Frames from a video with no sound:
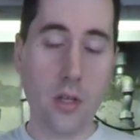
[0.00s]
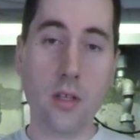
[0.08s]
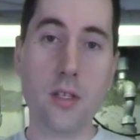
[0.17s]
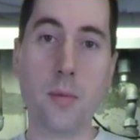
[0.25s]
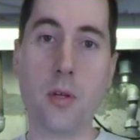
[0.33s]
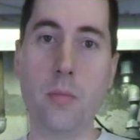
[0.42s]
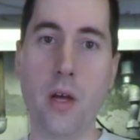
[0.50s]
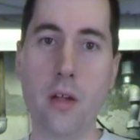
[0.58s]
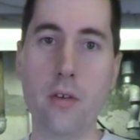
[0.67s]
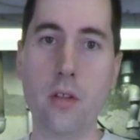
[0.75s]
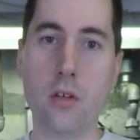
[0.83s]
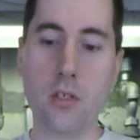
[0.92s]
The typical
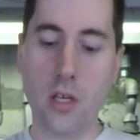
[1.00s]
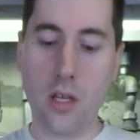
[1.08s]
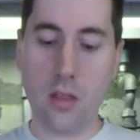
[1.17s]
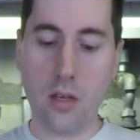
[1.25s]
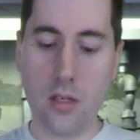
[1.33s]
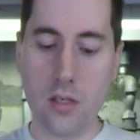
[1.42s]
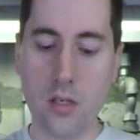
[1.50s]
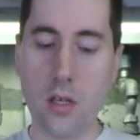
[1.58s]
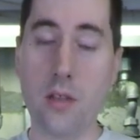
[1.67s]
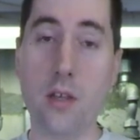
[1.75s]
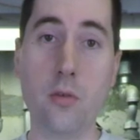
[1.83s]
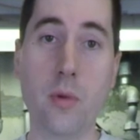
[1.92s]
battery looks like this.
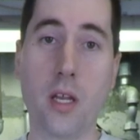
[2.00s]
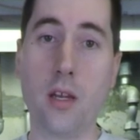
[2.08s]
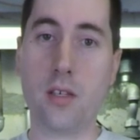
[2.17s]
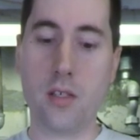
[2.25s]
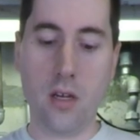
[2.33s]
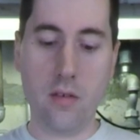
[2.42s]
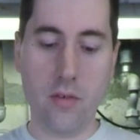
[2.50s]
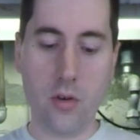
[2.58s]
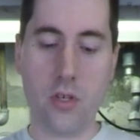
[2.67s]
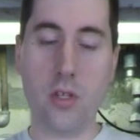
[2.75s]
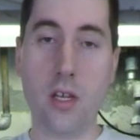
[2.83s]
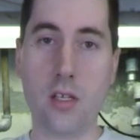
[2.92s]
They do make an extended
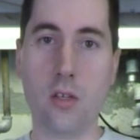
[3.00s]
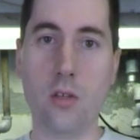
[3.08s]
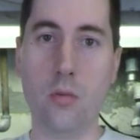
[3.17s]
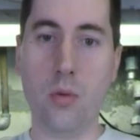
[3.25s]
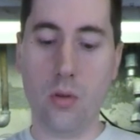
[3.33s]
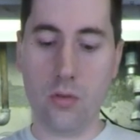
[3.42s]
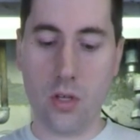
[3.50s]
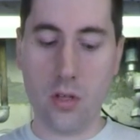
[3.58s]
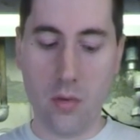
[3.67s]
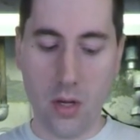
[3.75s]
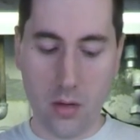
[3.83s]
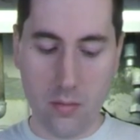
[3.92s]
version that has a little bulge on the
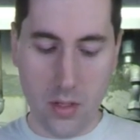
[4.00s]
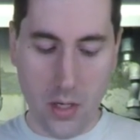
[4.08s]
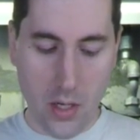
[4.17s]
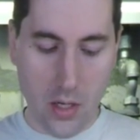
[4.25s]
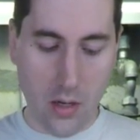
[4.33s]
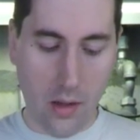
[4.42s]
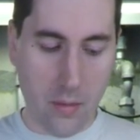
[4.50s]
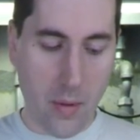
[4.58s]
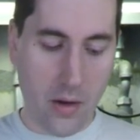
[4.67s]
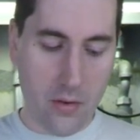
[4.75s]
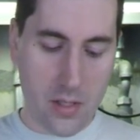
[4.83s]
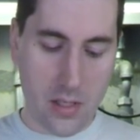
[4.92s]
bottom. Now the
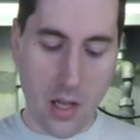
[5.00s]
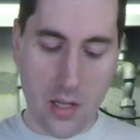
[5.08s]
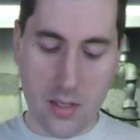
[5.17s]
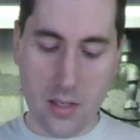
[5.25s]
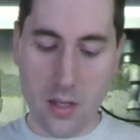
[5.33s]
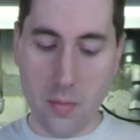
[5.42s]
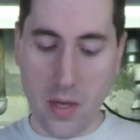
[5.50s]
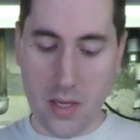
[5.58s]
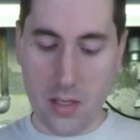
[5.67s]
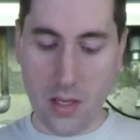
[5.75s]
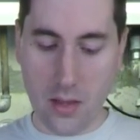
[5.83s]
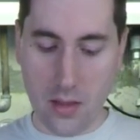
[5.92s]
battery slides into the
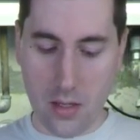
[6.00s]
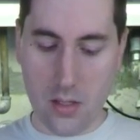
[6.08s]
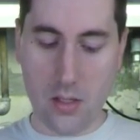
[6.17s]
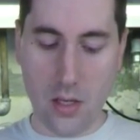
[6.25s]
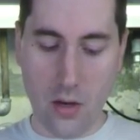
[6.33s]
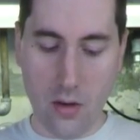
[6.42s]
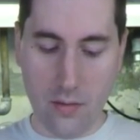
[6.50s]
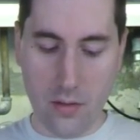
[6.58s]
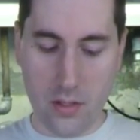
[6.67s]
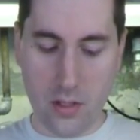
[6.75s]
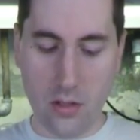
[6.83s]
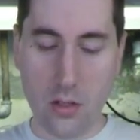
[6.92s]
base like this. However,
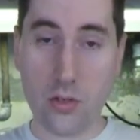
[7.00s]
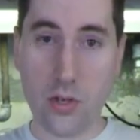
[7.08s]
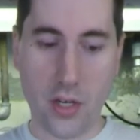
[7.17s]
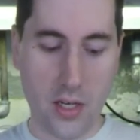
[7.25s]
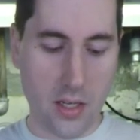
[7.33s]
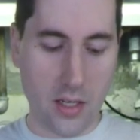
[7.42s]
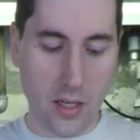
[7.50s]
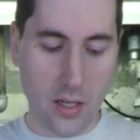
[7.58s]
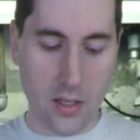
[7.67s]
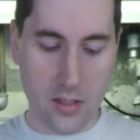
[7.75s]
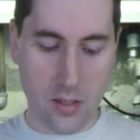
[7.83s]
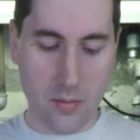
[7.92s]
it's a little tricky to get
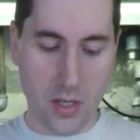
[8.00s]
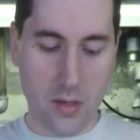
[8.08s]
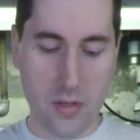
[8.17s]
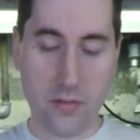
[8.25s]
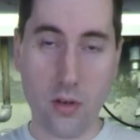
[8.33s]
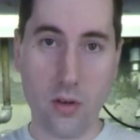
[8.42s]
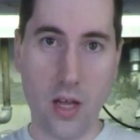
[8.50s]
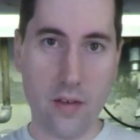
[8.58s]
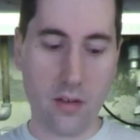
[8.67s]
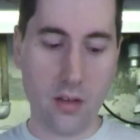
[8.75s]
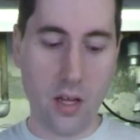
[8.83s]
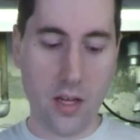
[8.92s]
in. Sometimes if you don't have
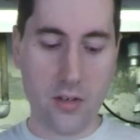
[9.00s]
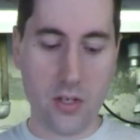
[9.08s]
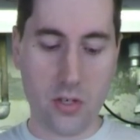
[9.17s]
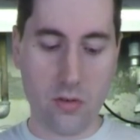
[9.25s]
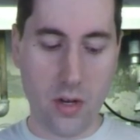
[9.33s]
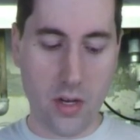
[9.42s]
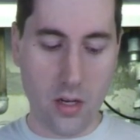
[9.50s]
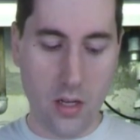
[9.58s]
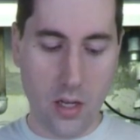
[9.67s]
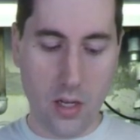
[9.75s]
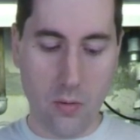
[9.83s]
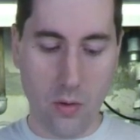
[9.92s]
it aligned just right,
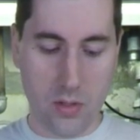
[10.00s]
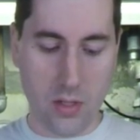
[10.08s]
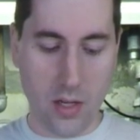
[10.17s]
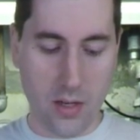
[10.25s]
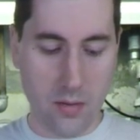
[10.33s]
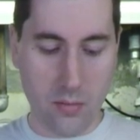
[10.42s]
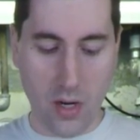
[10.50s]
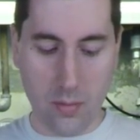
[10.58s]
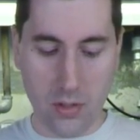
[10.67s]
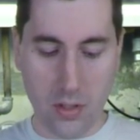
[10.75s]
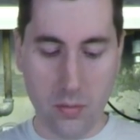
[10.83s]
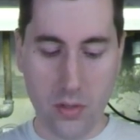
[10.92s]
it won't slide in
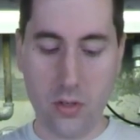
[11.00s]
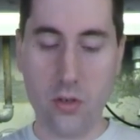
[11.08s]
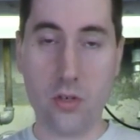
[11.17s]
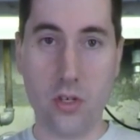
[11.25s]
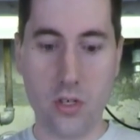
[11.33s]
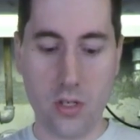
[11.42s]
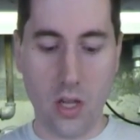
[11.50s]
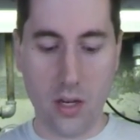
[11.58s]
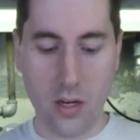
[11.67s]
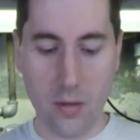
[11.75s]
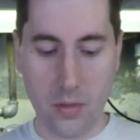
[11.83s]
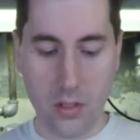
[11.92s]
properly, but usually just line
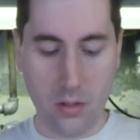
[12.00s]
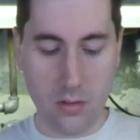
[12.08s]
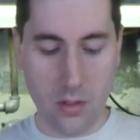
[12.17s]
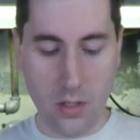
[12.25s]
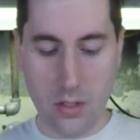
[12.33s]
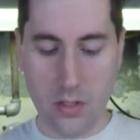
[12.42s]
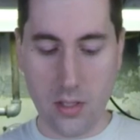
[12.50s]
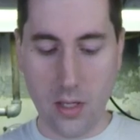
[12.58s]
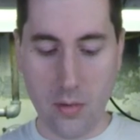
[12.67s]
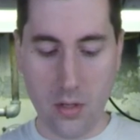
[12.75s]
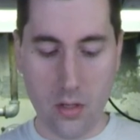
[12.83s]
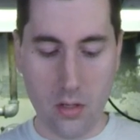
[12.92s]
it up and then
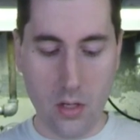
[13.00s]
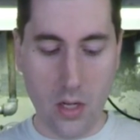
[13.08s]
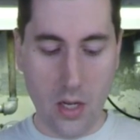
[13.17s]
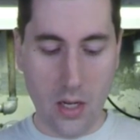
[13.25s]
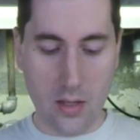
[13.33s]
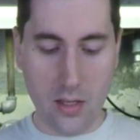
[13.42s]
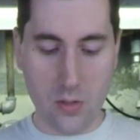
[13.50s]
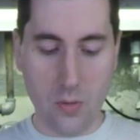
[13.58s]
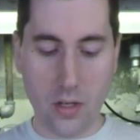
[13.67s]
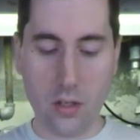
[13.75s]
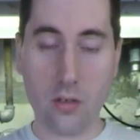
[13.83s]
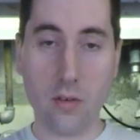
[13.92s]
slam it in. It does
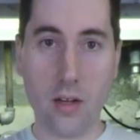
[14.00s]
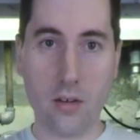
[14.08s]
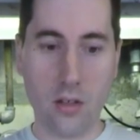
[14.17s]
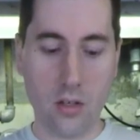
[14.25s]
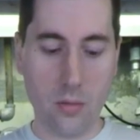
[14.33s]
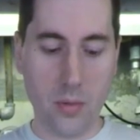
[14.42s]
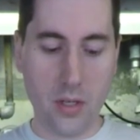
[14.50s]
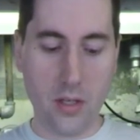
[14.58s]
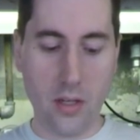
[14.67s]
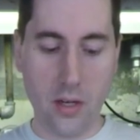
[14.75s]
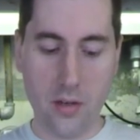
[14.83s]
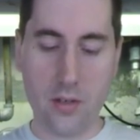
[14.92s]
wiggle around a little bit in
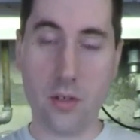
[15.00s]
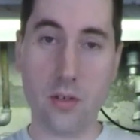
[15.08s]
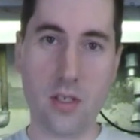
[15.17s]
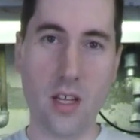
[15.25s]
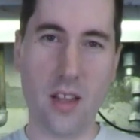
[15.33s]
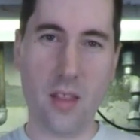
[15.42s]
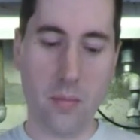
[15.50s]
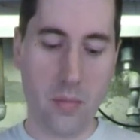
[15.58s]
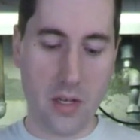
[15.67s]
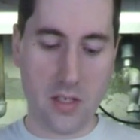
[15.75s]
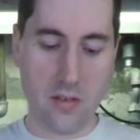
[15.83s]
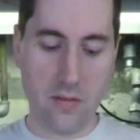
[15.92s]
there, so it's not the
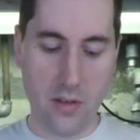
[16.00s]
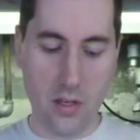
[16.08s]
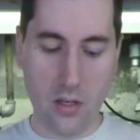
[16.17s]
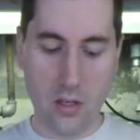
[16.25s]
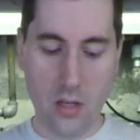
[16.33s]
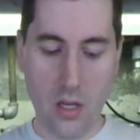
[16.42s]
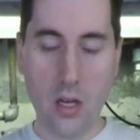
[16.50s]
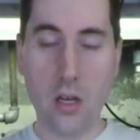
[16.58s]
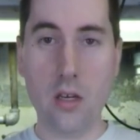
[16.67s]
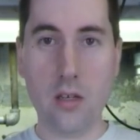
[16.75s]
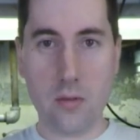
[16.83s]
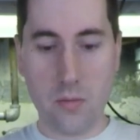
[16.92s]
best fit.
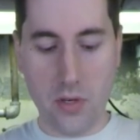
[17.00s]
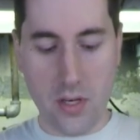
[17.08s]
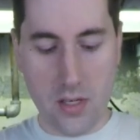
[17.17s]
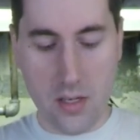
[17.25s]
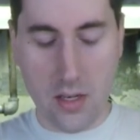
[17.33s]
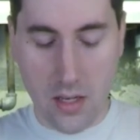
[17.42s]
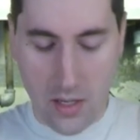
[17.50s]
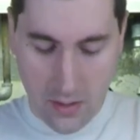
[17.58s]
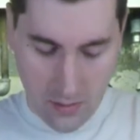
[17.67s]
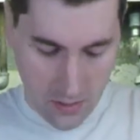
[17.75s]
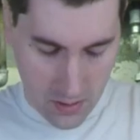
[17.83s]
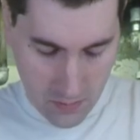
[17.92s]
Pretty easy to get
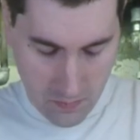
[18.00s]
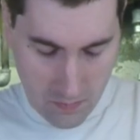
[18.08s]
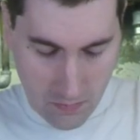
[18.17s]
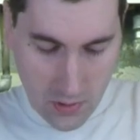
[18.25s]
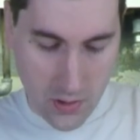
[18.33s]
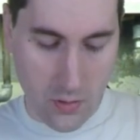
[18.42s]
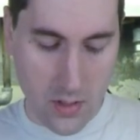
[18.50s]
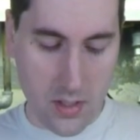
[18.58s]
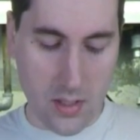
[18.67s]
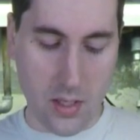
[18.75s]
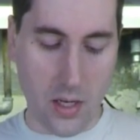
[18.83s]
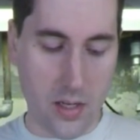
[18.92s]
out. You just squeeze the
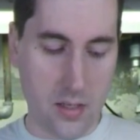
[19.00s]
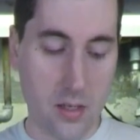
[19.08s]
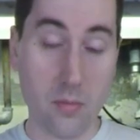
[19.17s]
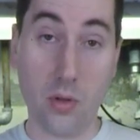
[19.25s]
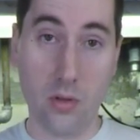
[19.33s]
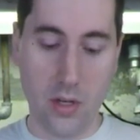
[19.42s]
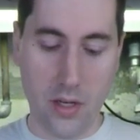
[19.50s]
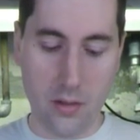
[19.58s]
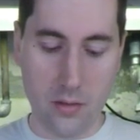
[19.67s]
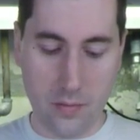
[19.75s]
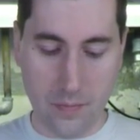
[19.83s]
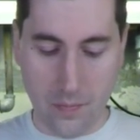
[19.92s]
sides and pull it out.
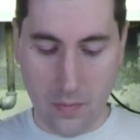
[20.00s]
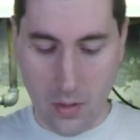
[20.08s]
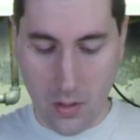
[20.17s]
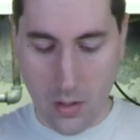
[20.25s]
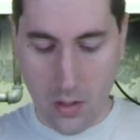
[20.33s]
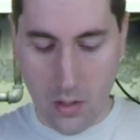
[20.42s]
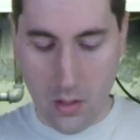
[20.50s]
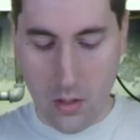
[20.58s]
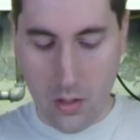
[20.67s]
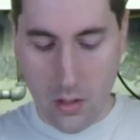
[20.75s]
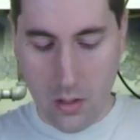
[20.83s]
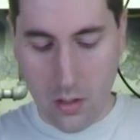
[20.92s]

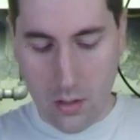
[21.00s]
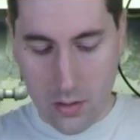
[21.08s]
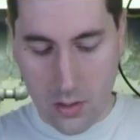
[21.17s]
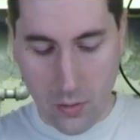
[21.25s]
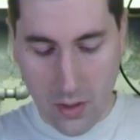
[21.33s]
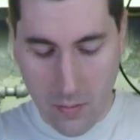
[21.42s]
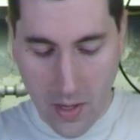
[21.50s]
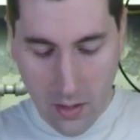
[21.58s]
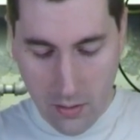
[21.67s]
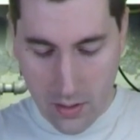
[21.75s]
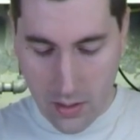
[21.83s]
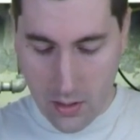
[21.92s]
So with the
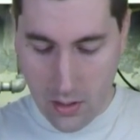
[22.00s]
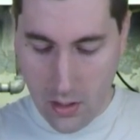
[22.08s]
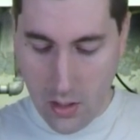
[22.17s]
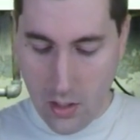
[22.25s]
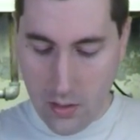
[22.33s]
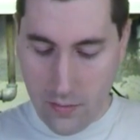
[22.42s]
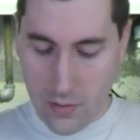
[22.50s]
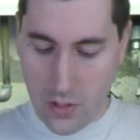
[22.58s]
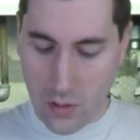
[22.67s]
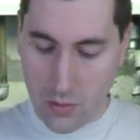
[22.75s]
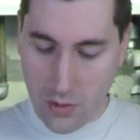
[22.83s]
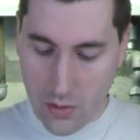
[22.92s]
battery in, first
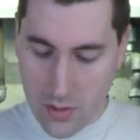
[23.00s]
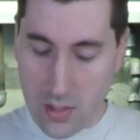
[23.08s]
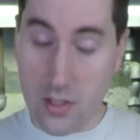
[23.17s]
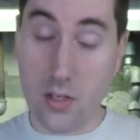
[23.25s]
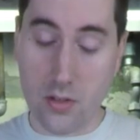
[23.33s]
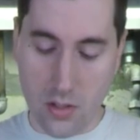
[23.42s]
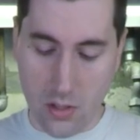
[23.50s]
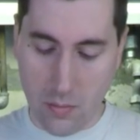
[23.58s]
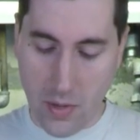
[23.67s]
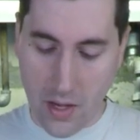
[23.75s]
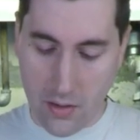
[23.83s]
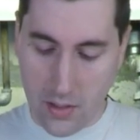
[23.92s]
thing we'll notice is that there's a little
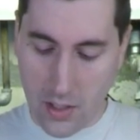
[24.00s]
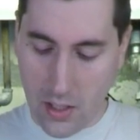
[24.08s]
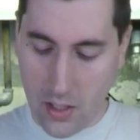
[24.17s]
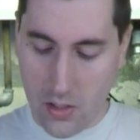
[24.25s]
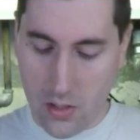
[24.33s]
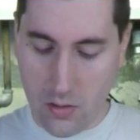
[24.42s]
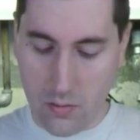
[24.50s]
battery gauge.